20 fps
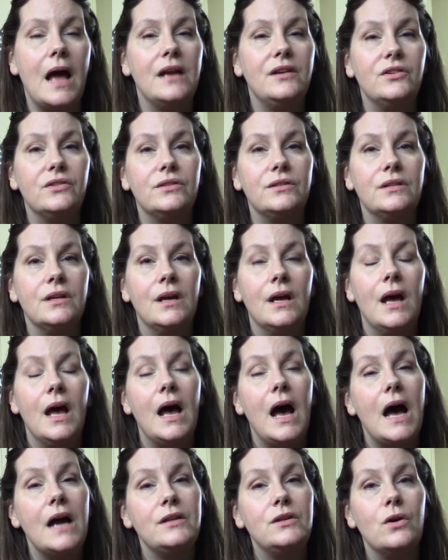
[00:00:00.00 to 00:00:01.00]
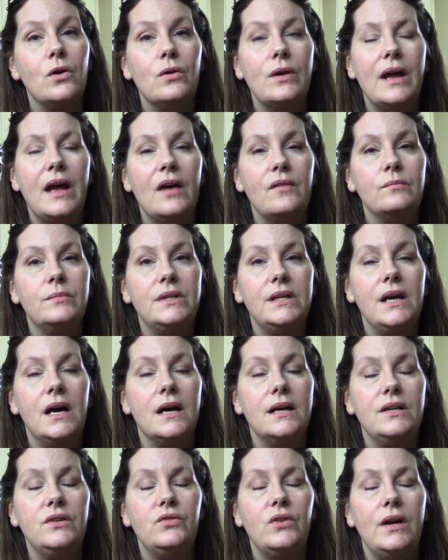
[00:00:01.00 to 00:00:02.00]
I don't have them
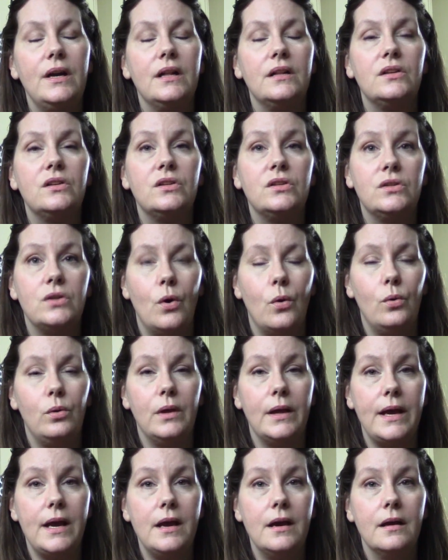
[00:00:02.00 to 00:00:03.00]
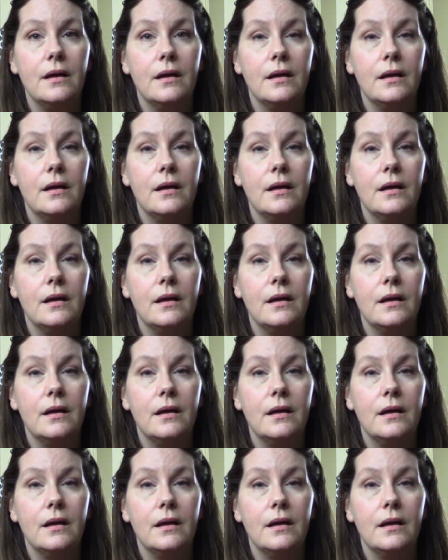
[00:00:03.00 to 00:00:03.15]
dehydrated solely